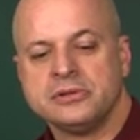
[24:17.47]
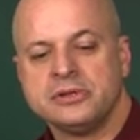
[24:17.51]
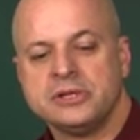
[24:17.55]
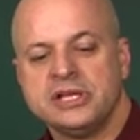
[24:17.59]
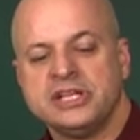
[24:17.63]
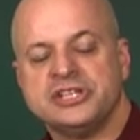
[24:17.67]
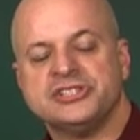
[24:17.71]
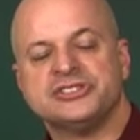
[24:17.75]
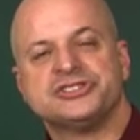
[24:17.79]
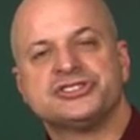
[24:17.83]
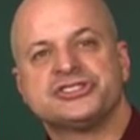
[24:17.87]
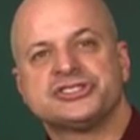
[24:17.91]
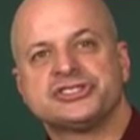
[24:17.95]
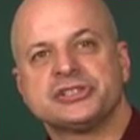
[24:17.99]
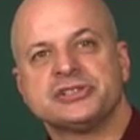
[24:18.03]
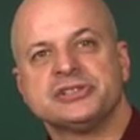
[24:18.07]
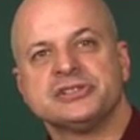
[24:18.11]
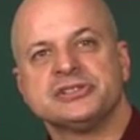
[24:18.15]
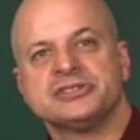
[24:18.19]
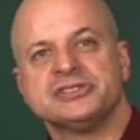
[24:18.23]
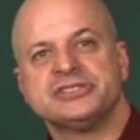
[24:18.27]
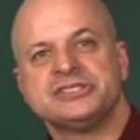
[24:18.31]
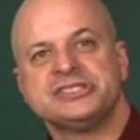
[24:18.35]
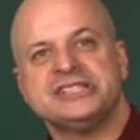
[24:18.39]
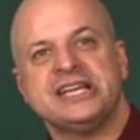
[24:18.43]
In
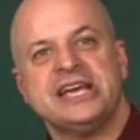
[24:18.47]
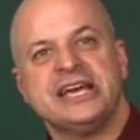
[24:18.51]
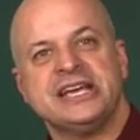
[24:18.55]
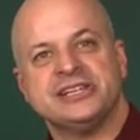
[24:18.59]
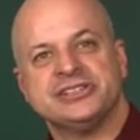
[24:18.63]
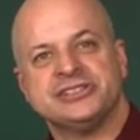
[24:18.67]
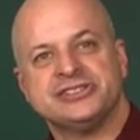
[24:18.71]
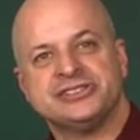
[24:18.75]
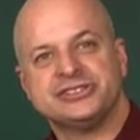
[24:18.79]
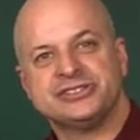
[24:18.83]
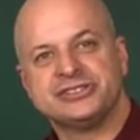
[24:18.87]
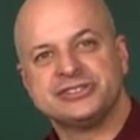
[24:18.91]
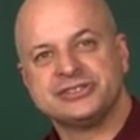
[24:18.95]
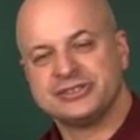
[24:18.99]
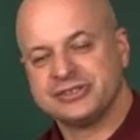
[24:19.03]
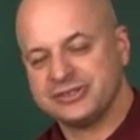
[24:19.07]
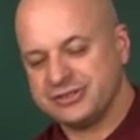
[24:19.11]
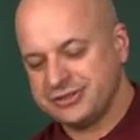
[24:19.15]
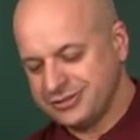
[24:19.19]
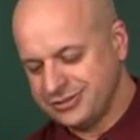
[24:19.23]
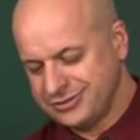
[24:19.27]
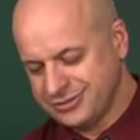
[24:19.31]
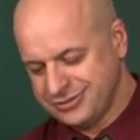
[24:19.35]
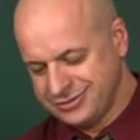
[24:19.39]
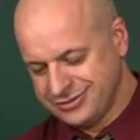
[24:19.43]
certain states
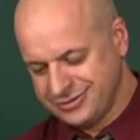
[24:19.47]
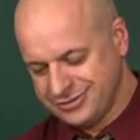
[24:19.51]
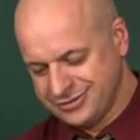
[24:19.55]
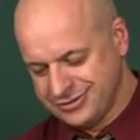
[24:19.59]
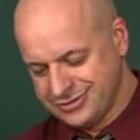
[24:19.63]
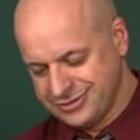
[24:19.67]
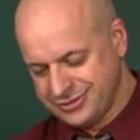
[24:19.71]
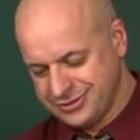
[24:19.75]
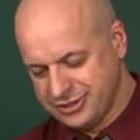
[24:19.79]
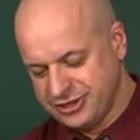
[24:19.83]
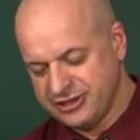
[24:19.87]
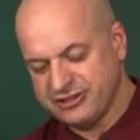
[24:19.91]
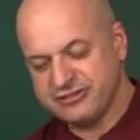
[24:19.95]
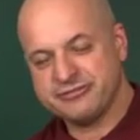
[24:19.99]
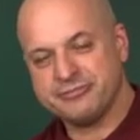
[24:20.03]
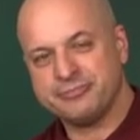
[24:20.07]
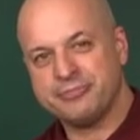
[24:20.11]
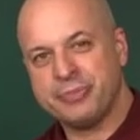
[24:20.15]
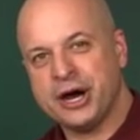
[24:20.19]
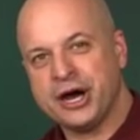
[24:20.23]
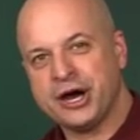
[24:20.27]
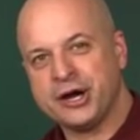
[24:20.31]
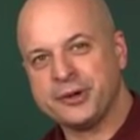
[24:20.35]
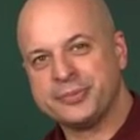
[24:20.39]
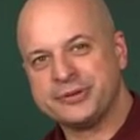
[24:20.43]
of
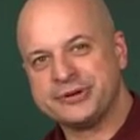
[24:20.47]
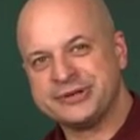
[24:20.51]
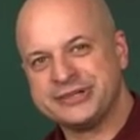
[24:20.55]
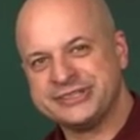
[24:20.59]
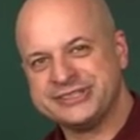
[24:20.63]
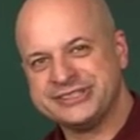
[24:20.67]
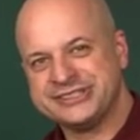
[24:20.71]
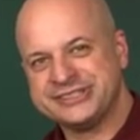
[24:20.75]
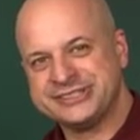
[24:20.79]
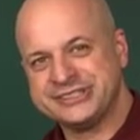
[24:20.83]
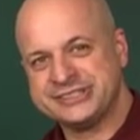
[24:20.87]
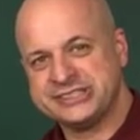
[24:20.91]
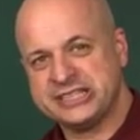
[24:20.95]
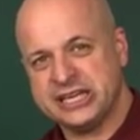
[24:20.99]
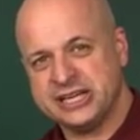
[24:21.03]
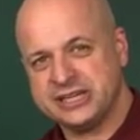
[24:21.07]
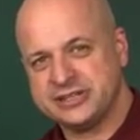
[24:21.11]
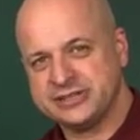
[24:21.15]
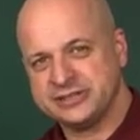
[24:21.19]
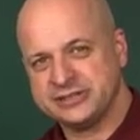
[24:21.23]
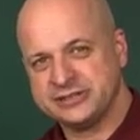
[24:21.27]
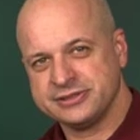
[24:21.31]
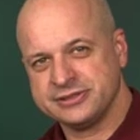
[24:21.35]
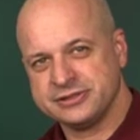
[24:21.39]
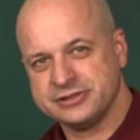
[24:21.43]
barbarous
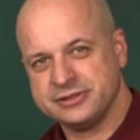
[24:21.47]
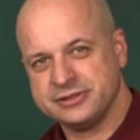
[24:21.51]
intent,